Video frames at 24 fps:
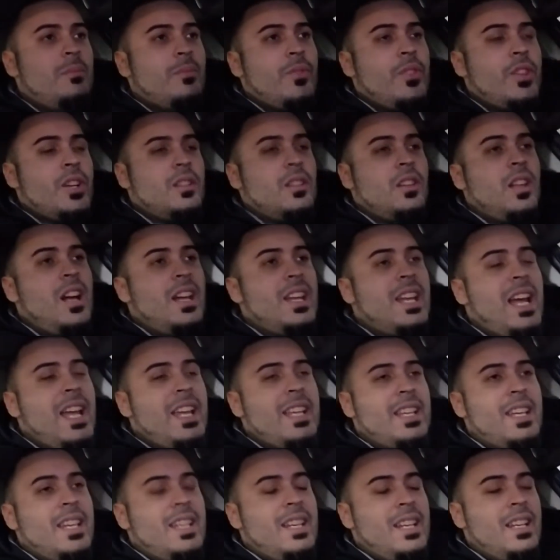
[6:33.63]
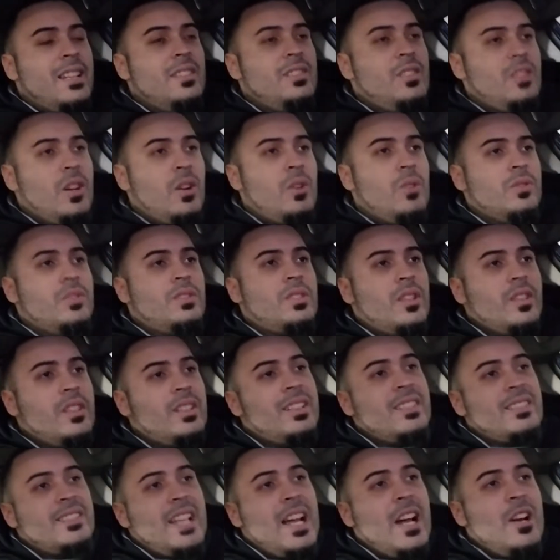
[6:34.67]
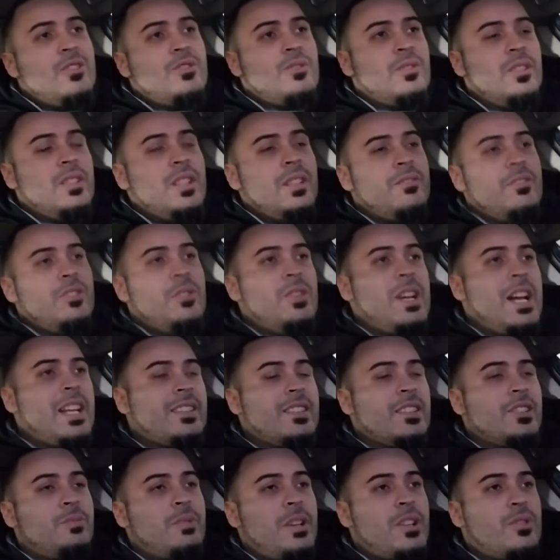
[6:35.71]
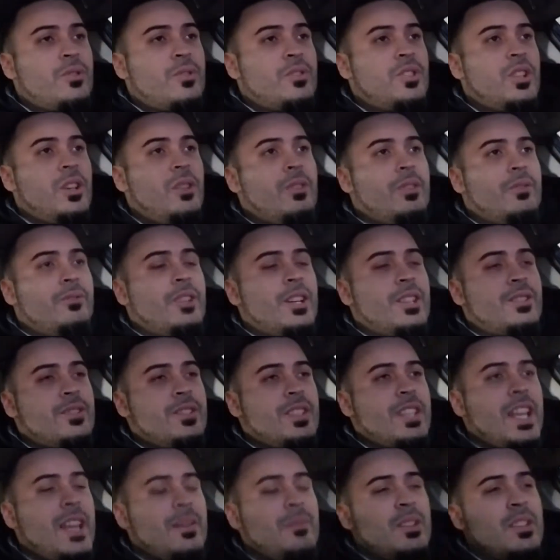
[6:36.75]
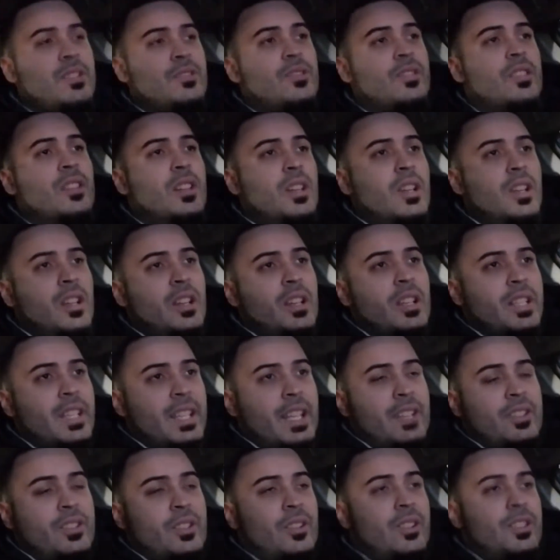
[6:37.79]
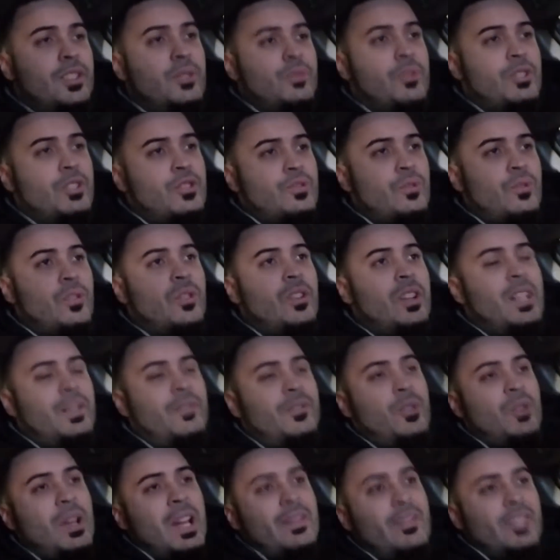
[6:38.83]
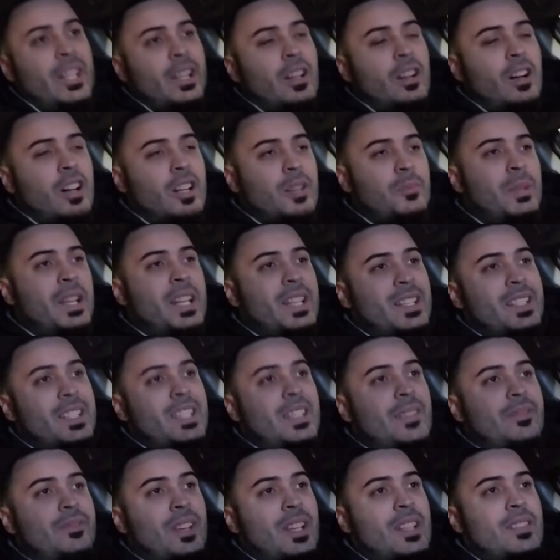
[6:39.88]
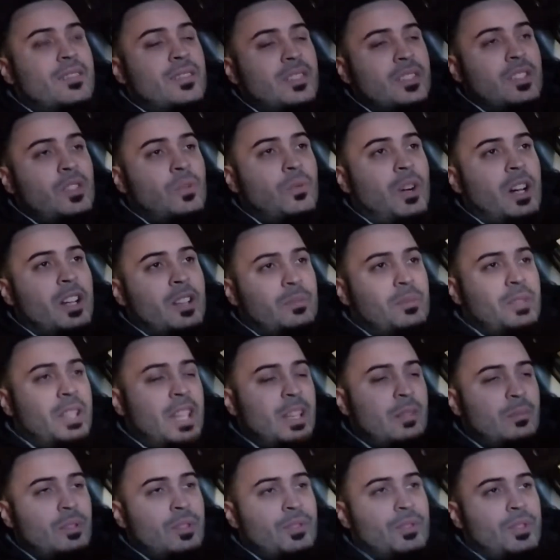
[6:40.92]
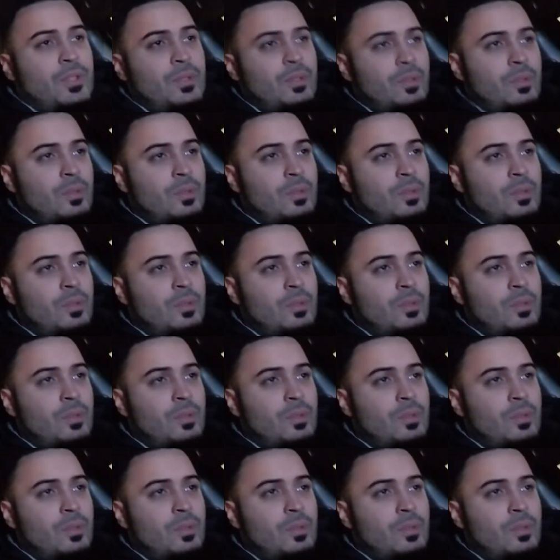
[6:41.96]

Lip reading: the Clawdite can, you know, turn into Scoundrel if you got the special showing for extra damage, can turn into a droid if you have like automated defense and you want to be able to